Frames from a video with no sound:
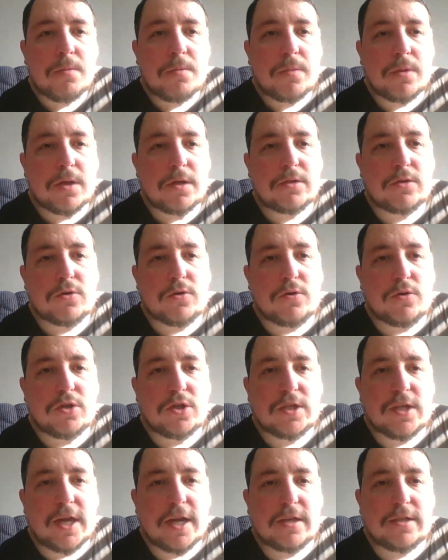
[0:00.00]
Plus,
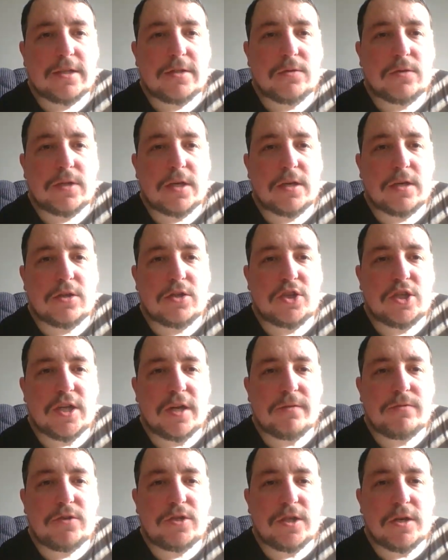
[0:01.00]
Orange Cassidy will take on
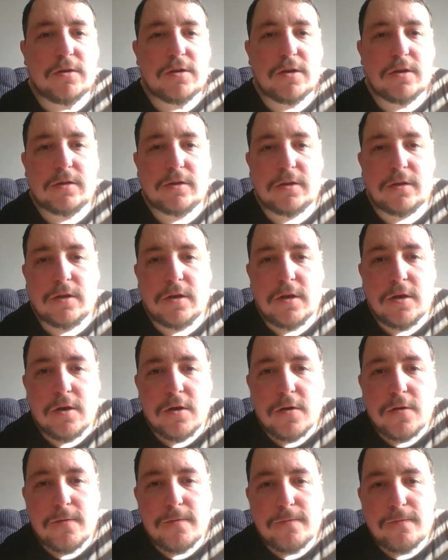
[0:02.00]
Jeff Jarrett
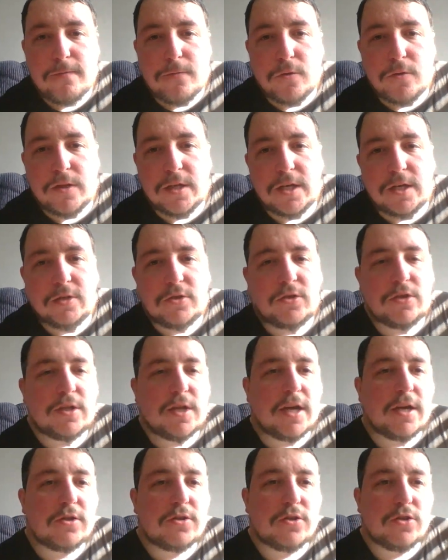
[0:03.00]
for the
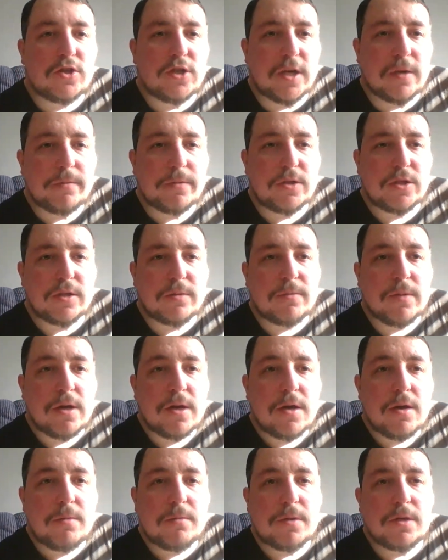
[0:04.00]
International Championship.
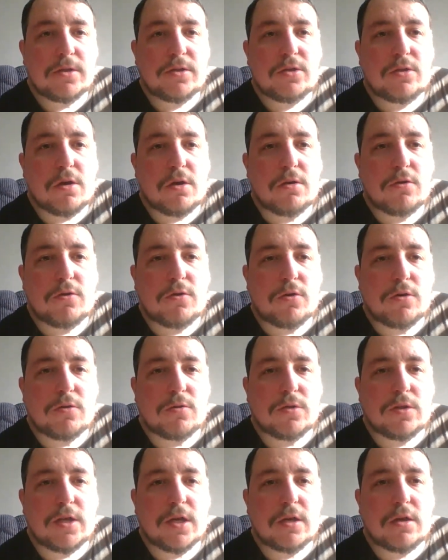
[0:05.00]
Plus, Dark Order
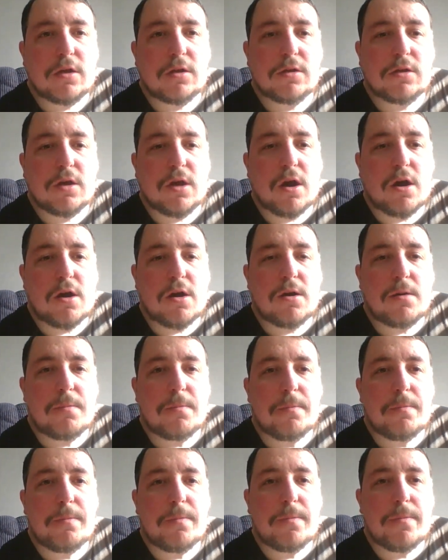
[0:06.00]
will take on
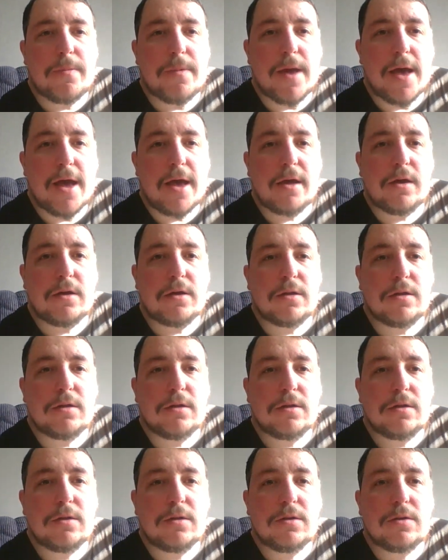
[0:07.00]
Combat
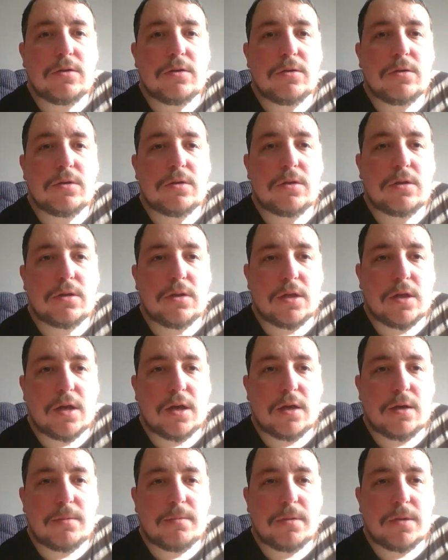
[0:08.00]

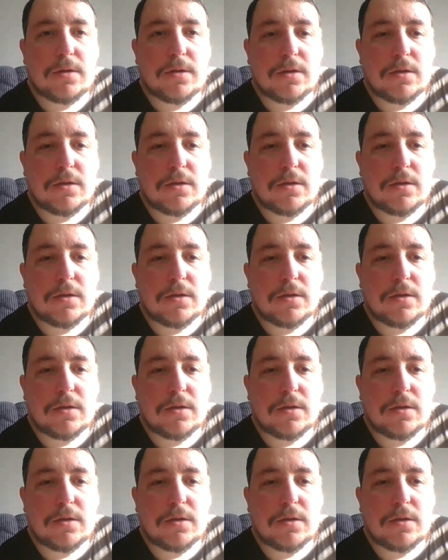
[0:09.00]
Club.